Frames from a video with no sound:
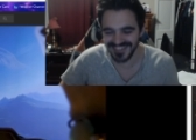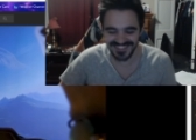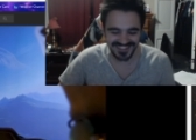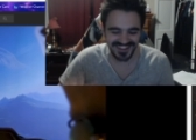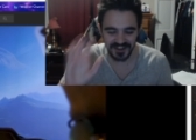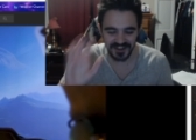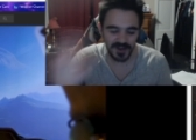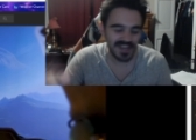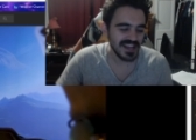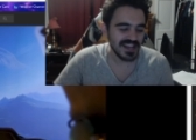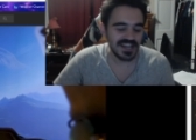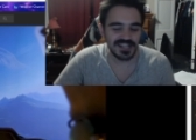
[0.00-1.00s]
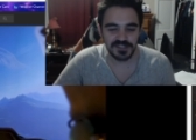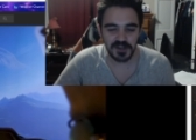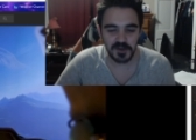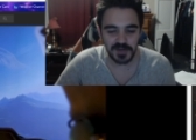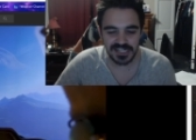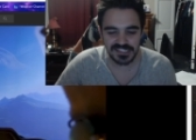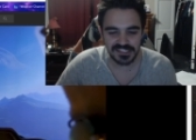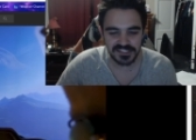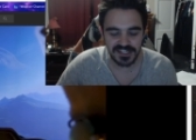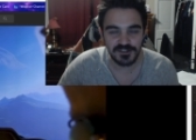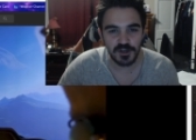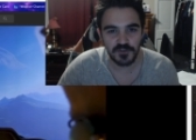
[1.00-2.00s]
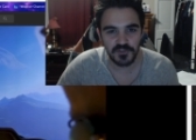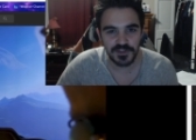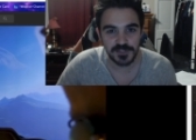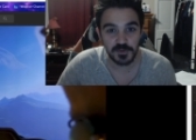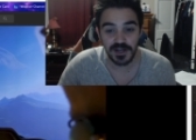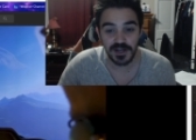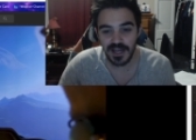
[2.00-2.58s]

Anyway, guys, that's gonna do it for this one.